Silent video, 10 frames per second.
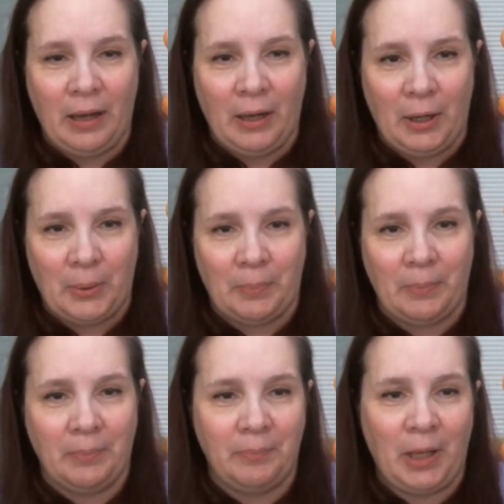
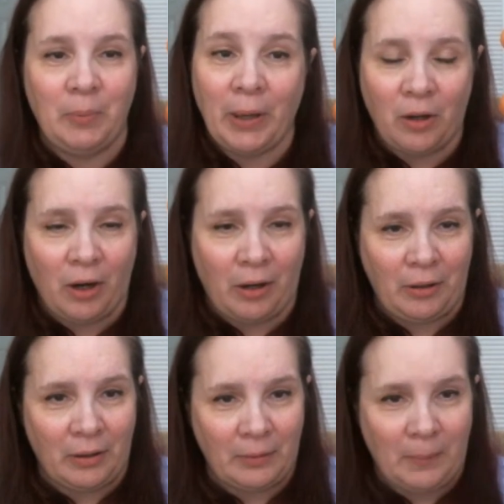um, in my
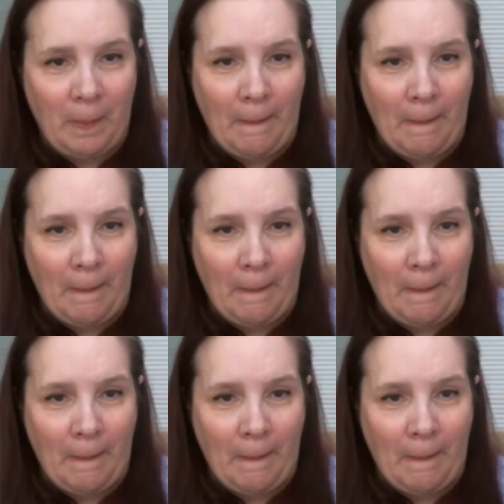garden.